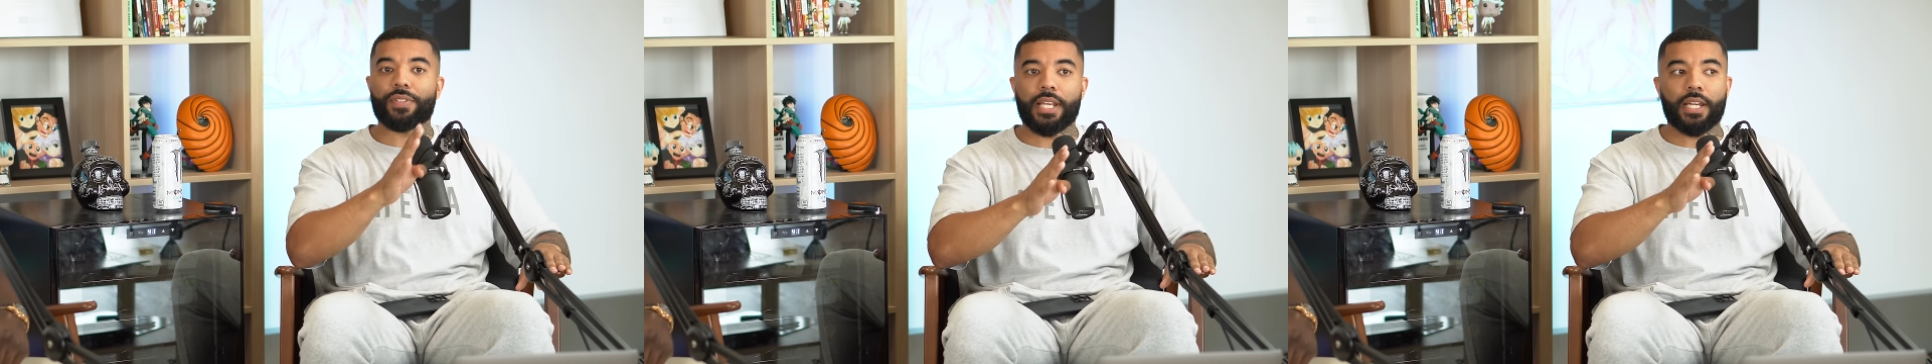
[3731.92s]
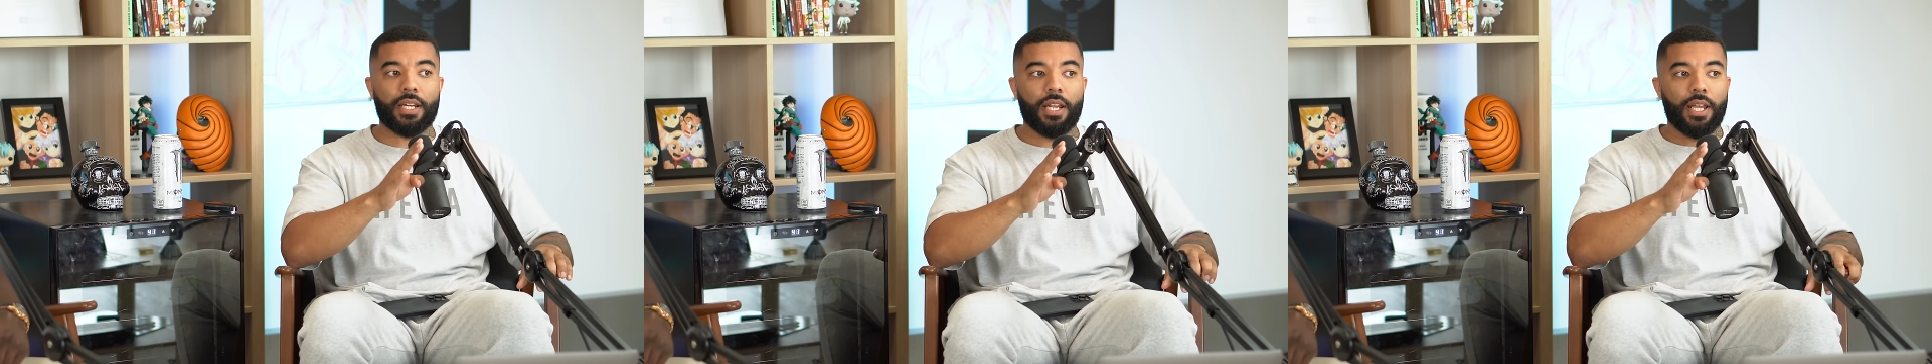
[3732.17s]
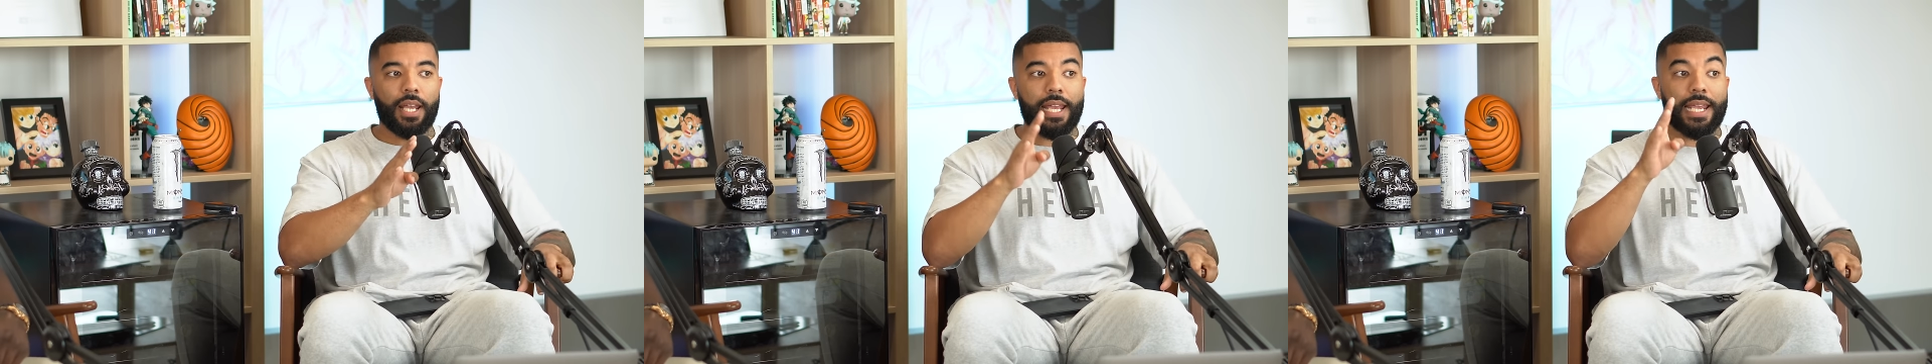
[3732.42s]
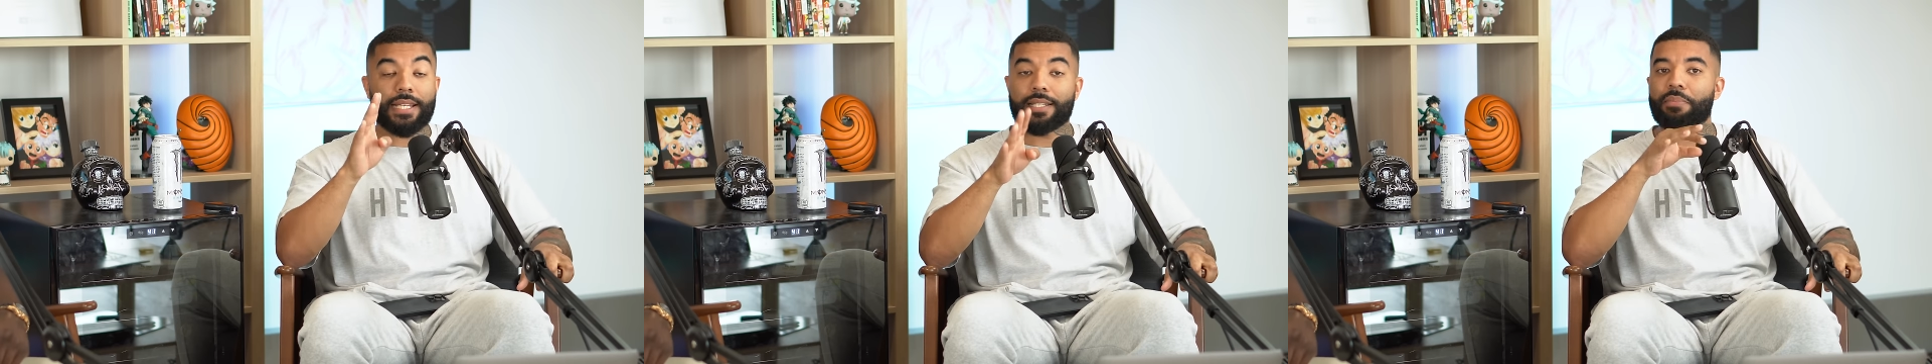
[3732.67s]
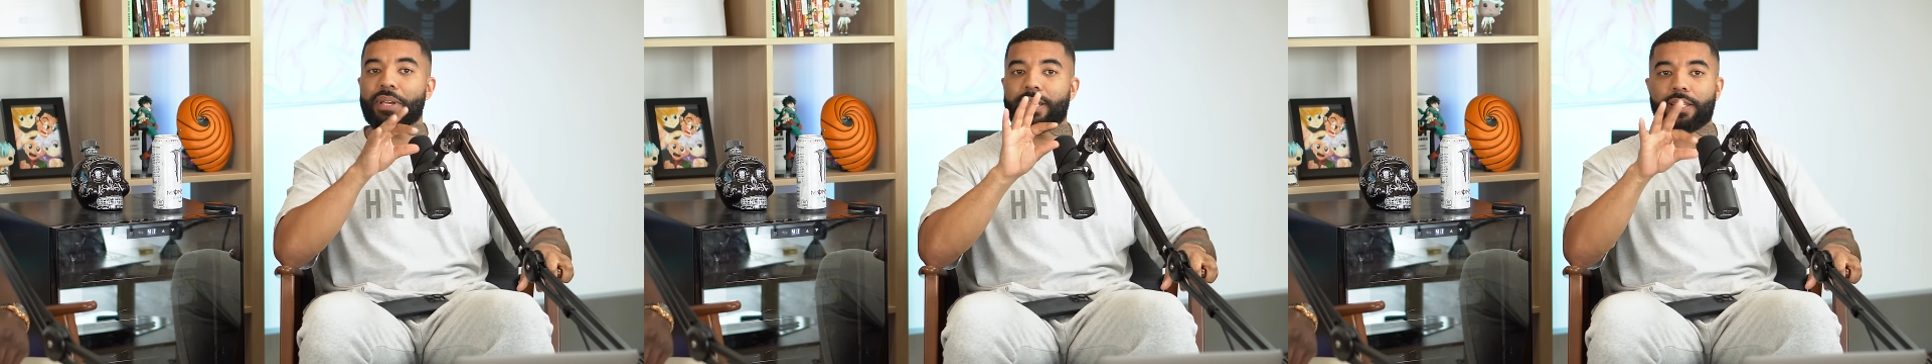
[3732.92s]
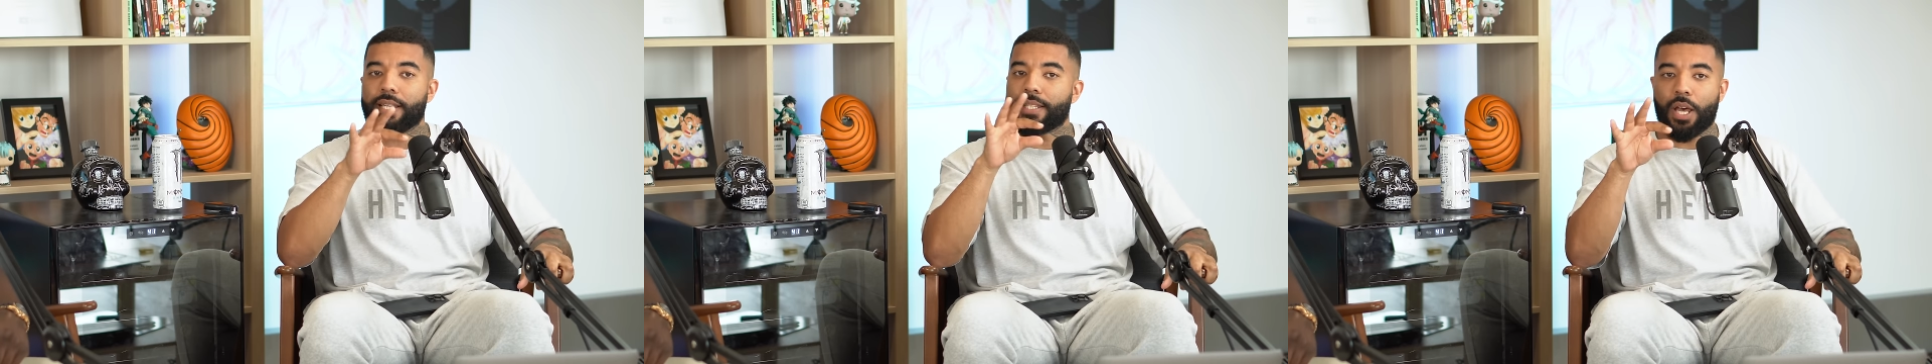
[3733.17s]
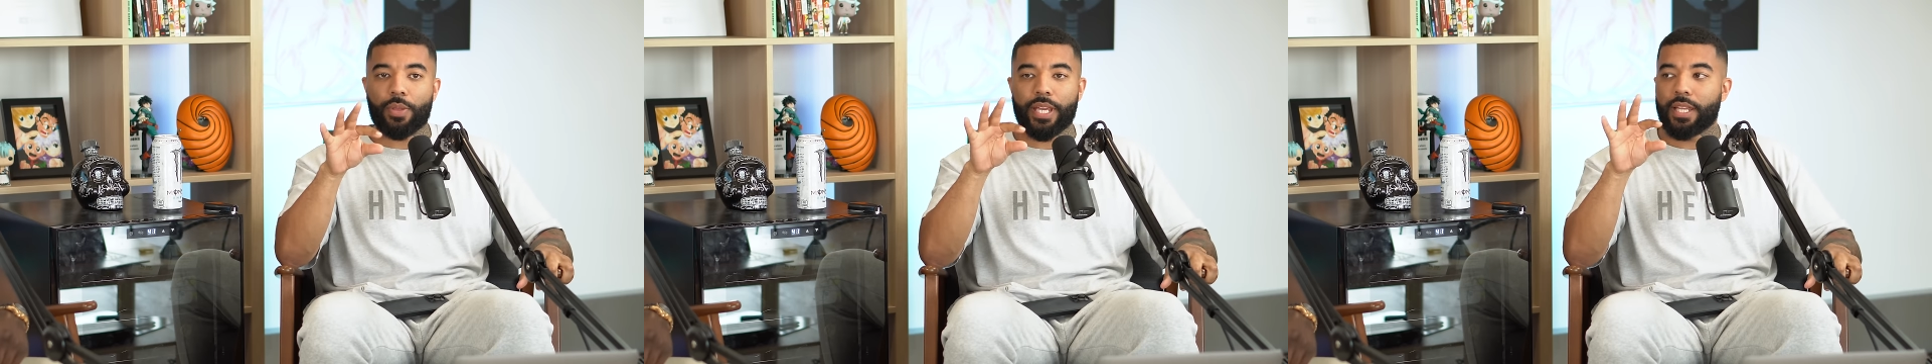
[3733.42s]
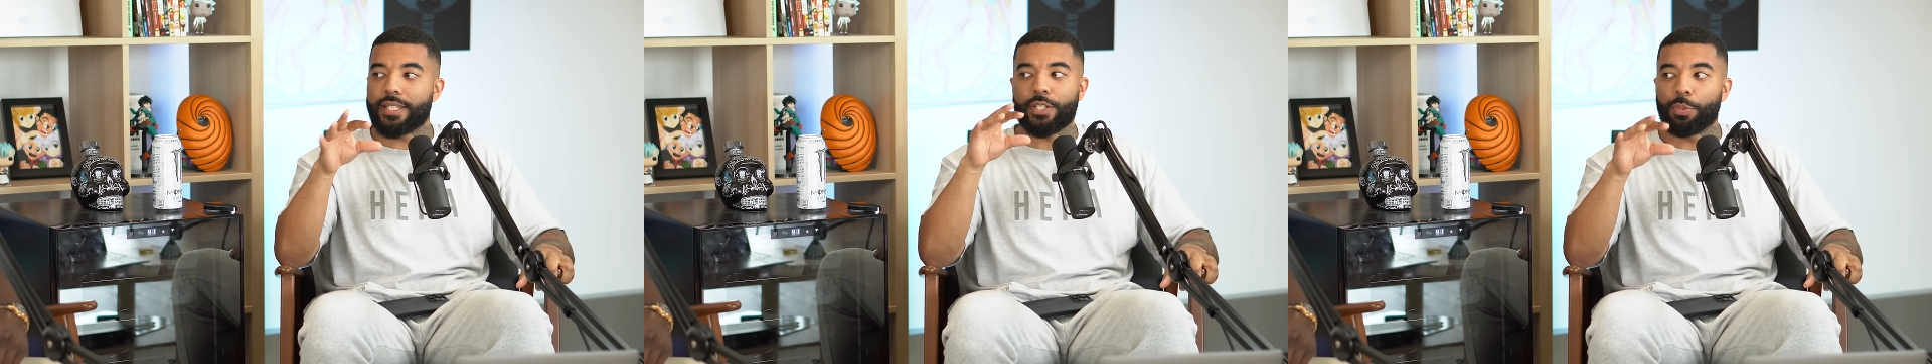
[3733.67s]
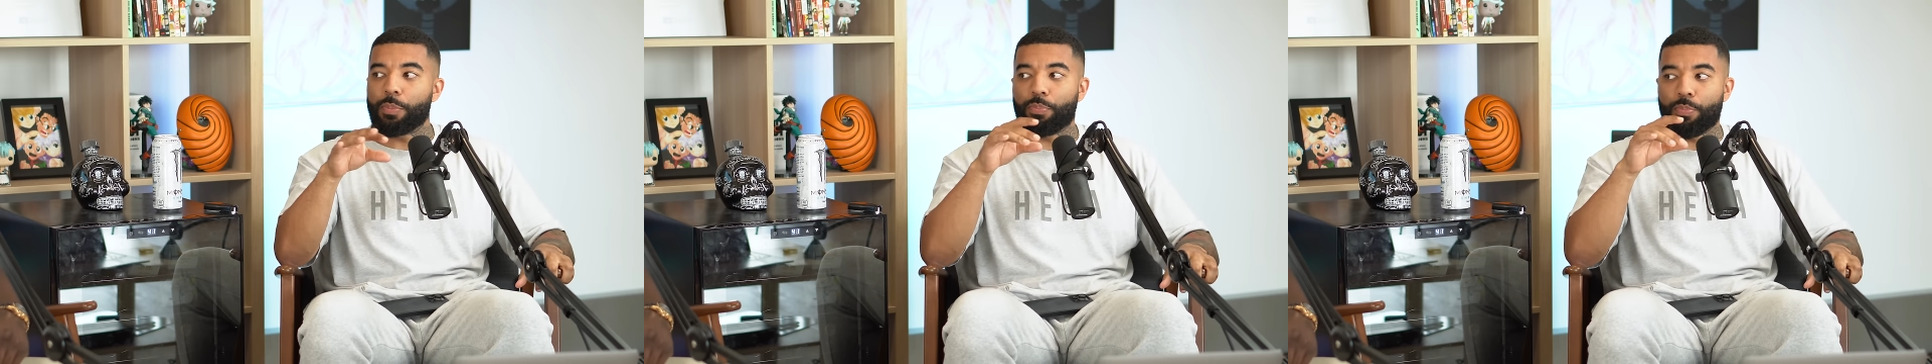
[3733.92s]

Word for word: I've seen, it doesn't make sense how they can still be